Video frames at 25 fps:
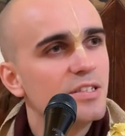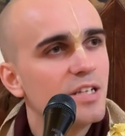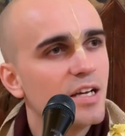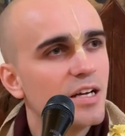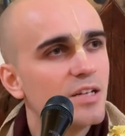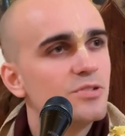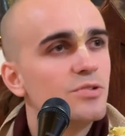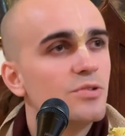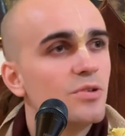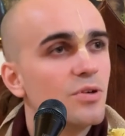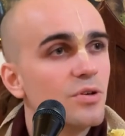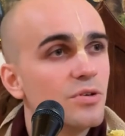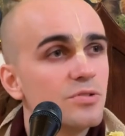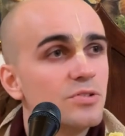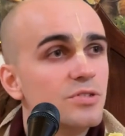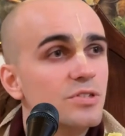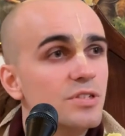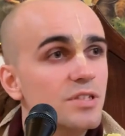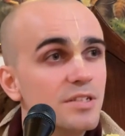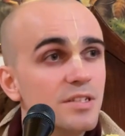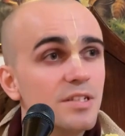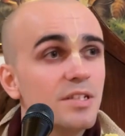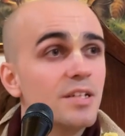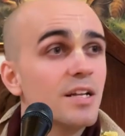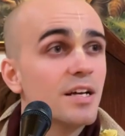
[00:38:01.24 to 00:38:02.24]
Yad
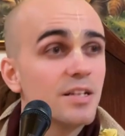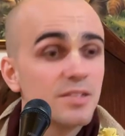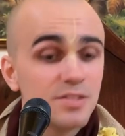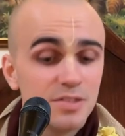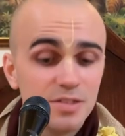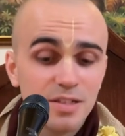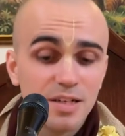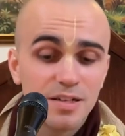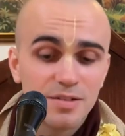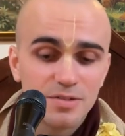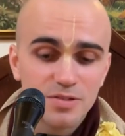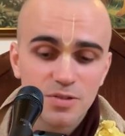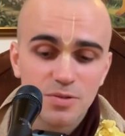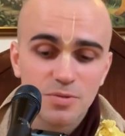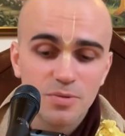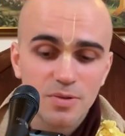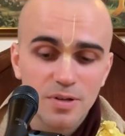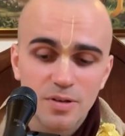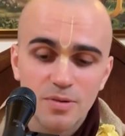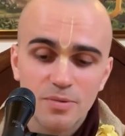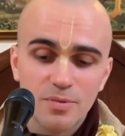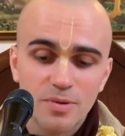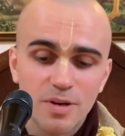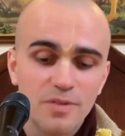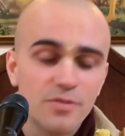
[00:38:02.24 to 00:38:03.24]
Juhoshi, Dadasiyat. So
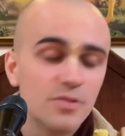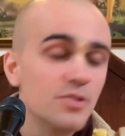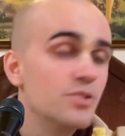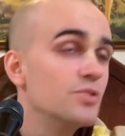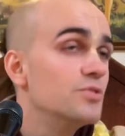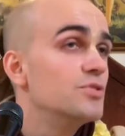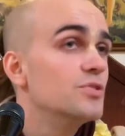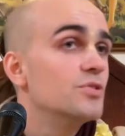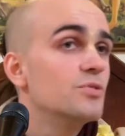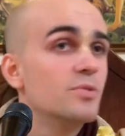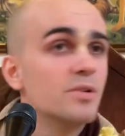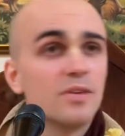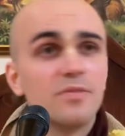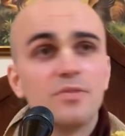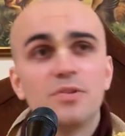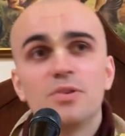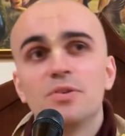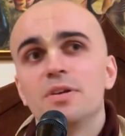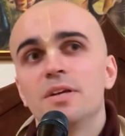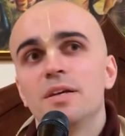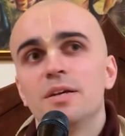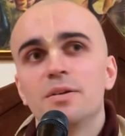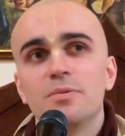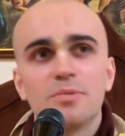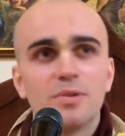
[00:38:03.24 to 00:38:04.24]
whatever you do, whatever you
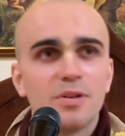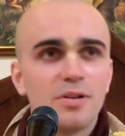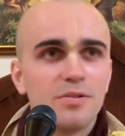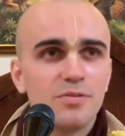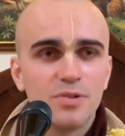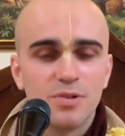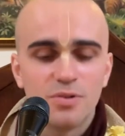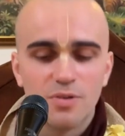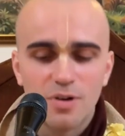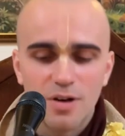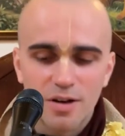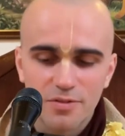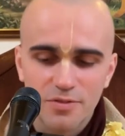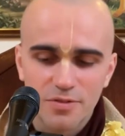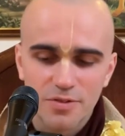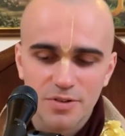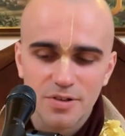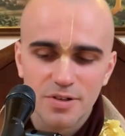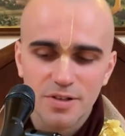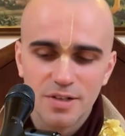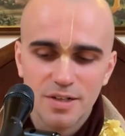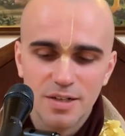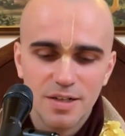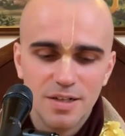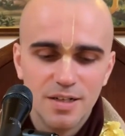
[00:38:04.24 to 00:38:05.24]
eat, whatever you
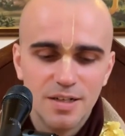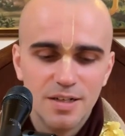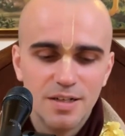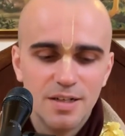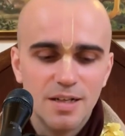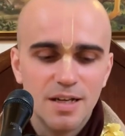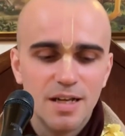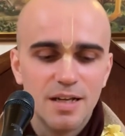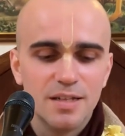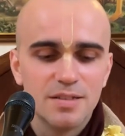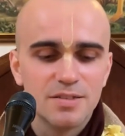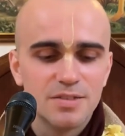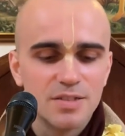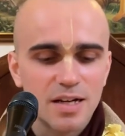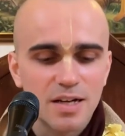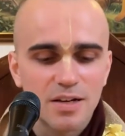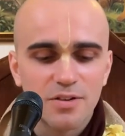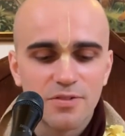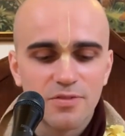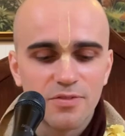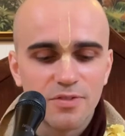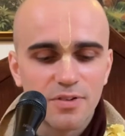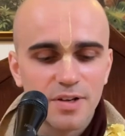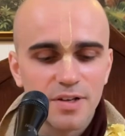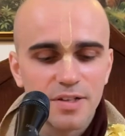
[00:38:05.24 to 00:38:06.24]
offer in
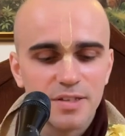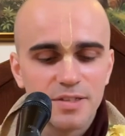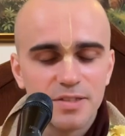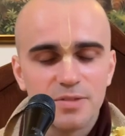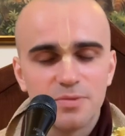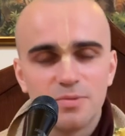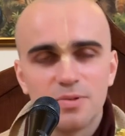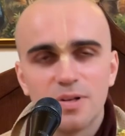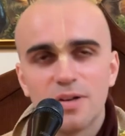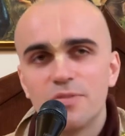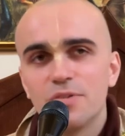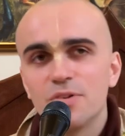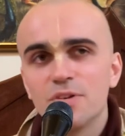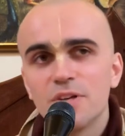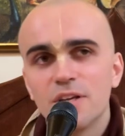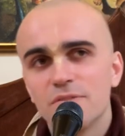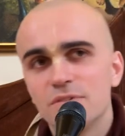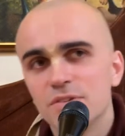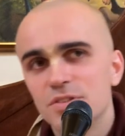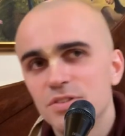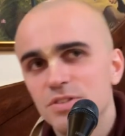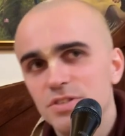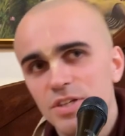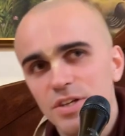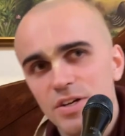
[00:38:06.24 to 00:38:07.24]
sacrifice, whatever you give
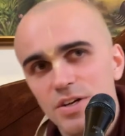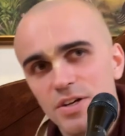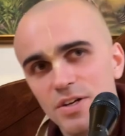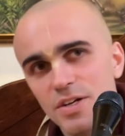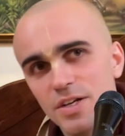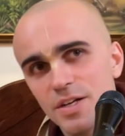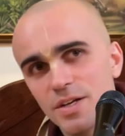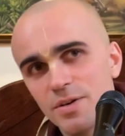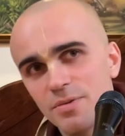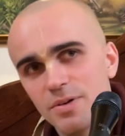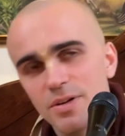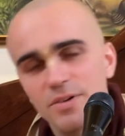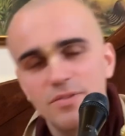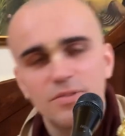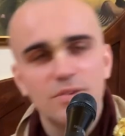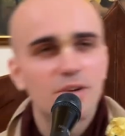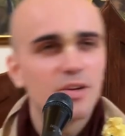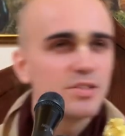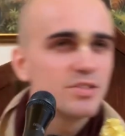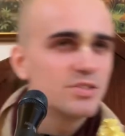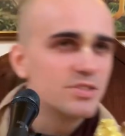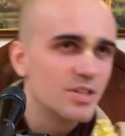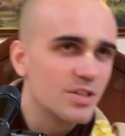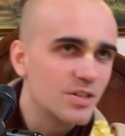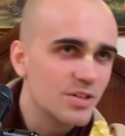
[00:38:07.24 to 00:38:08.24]
in charity, whatever
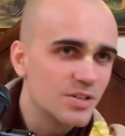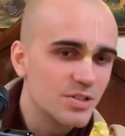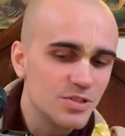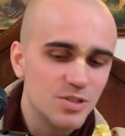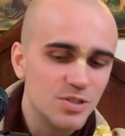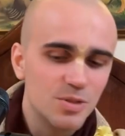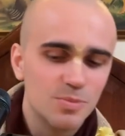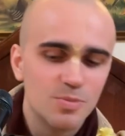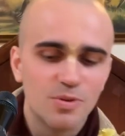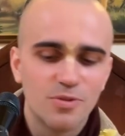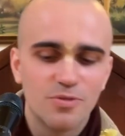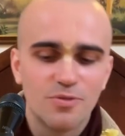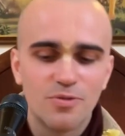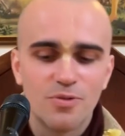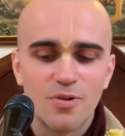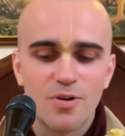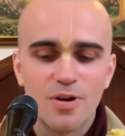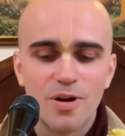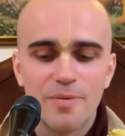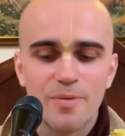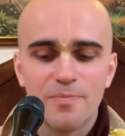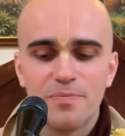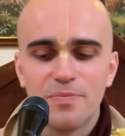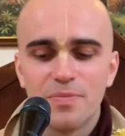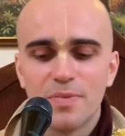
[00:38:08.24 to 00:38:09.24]
austerities you
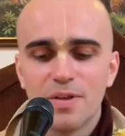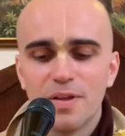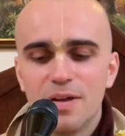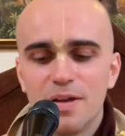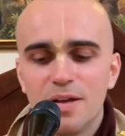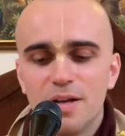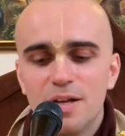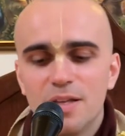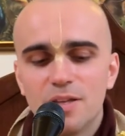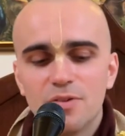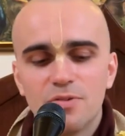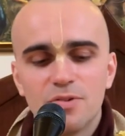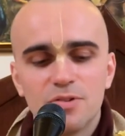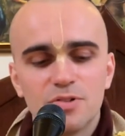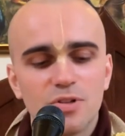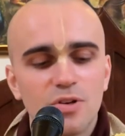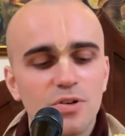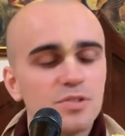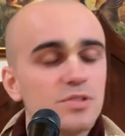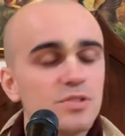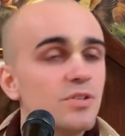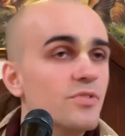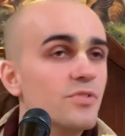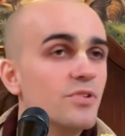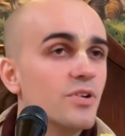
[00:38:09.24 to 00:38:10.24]
perform, the
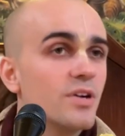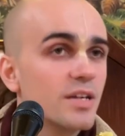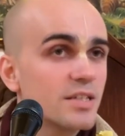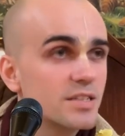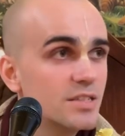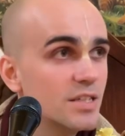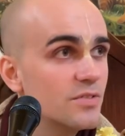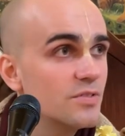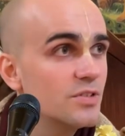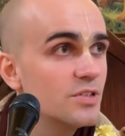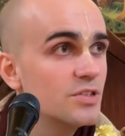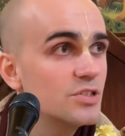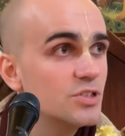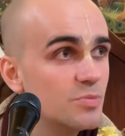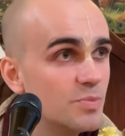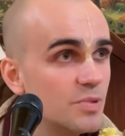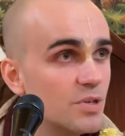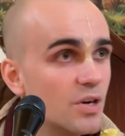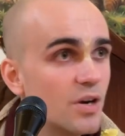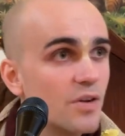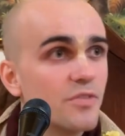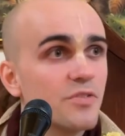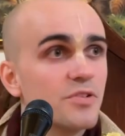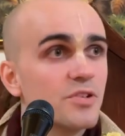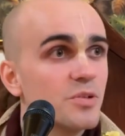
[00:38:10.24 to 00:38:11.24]
results of your activity should be
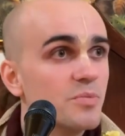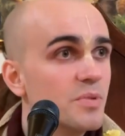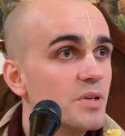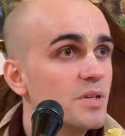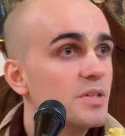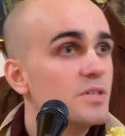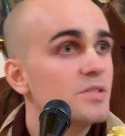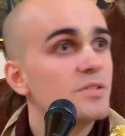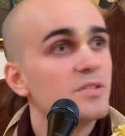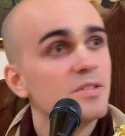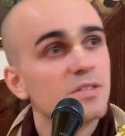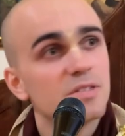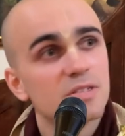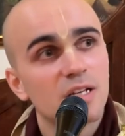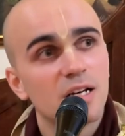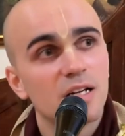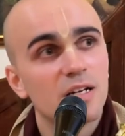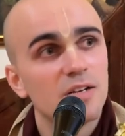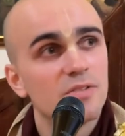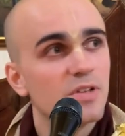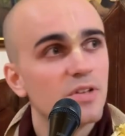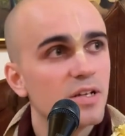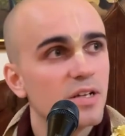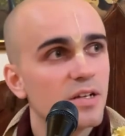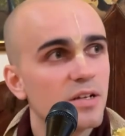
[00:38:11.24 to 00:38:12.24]
offered to me. And it's kind
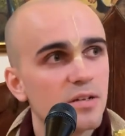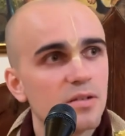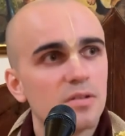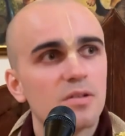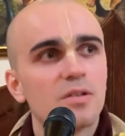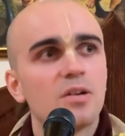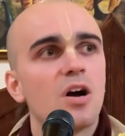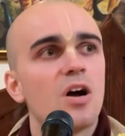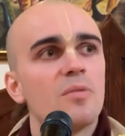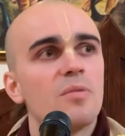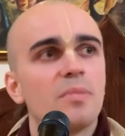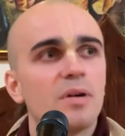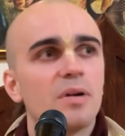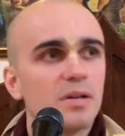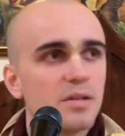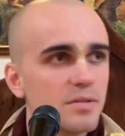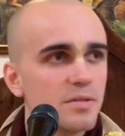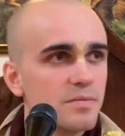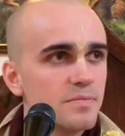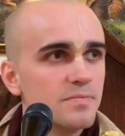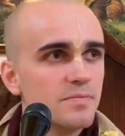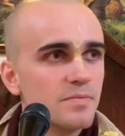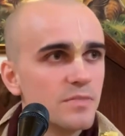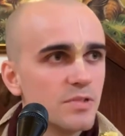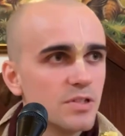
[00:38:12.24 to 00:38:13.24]
of like karma,
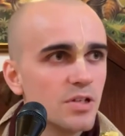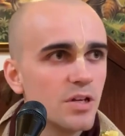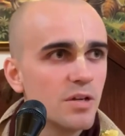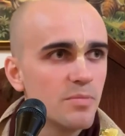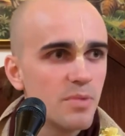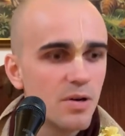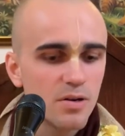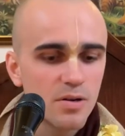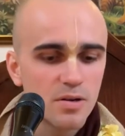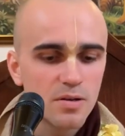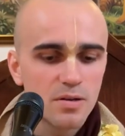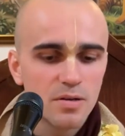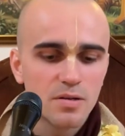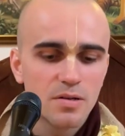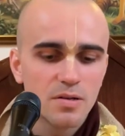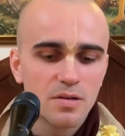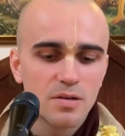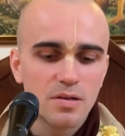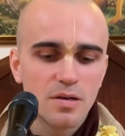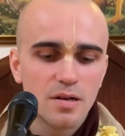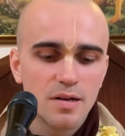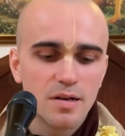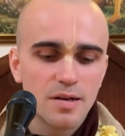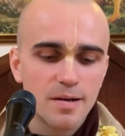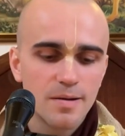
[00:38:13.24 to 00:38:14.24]
talking about
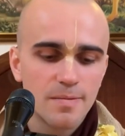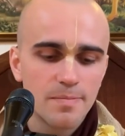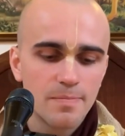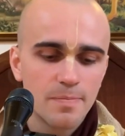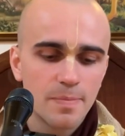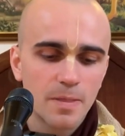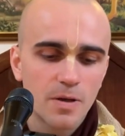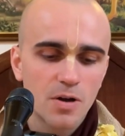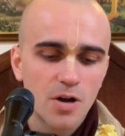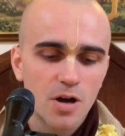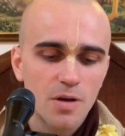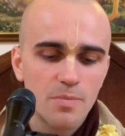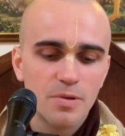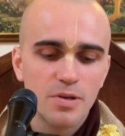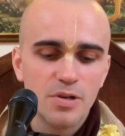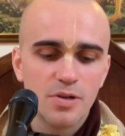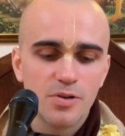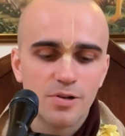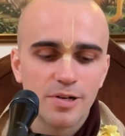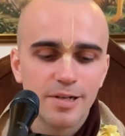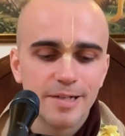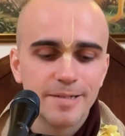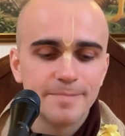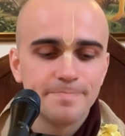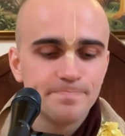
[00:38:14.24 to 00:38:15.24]
karma
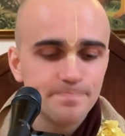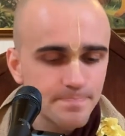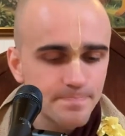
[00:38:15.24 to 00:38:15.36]
yoga.